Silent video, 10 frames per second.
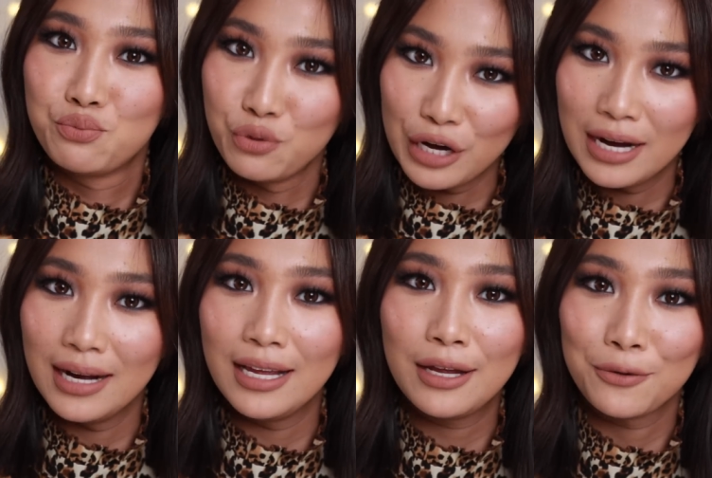
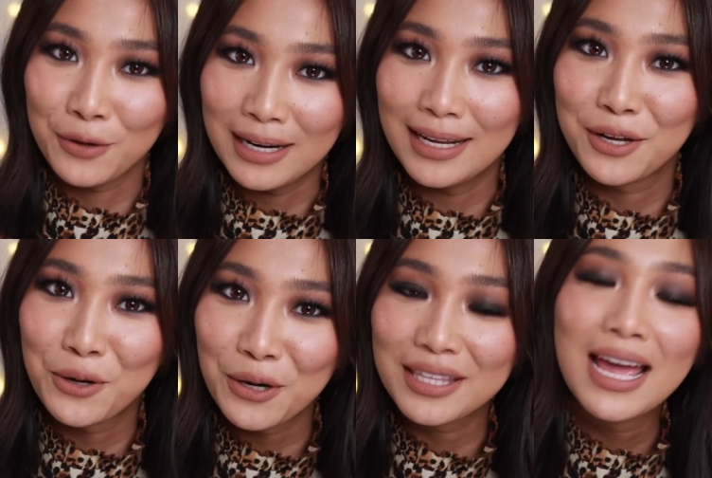really, really
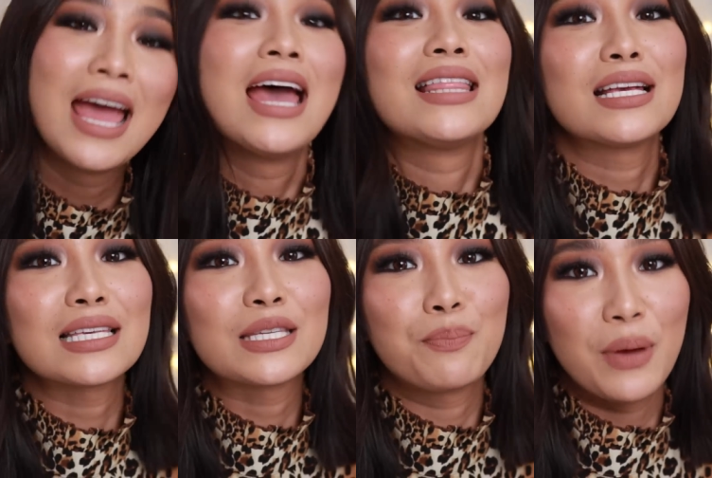good. This
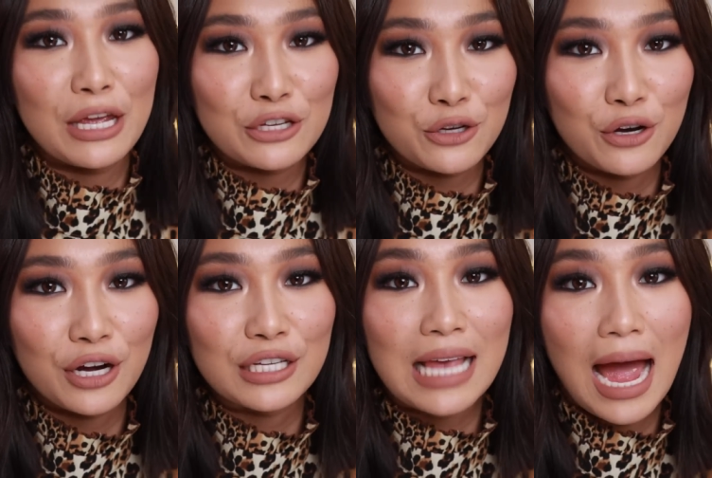is Pink
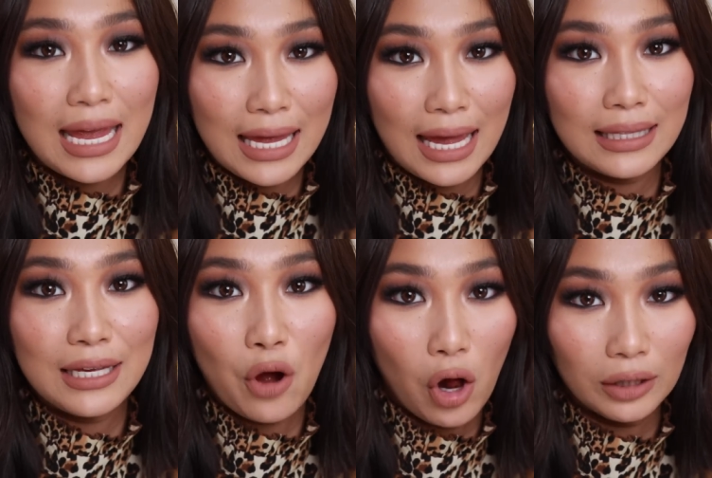Sugar's Eye
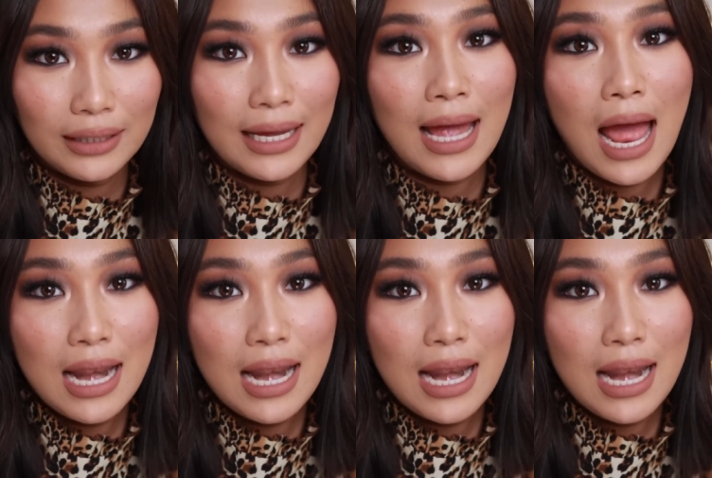Candy All Day